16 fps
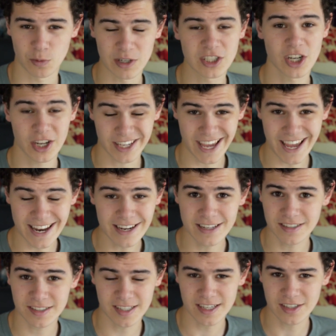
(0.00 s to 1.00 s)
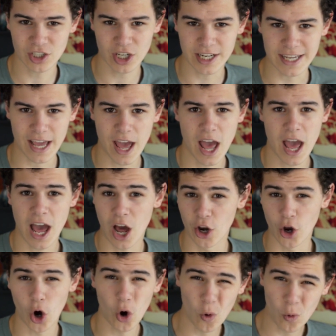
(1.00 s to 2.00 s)
which again is essentially
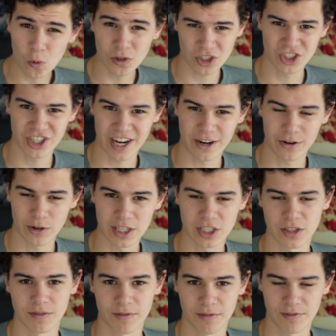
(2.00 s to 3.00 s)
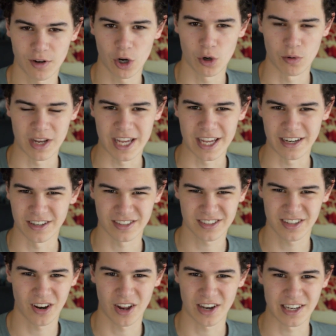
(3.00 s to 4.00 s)
an older generation phone in a
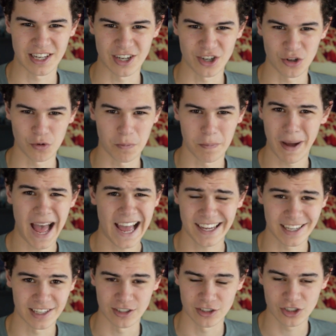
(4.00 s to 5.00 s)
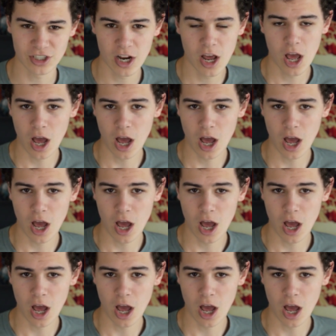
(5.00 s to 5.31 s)
slightly new package.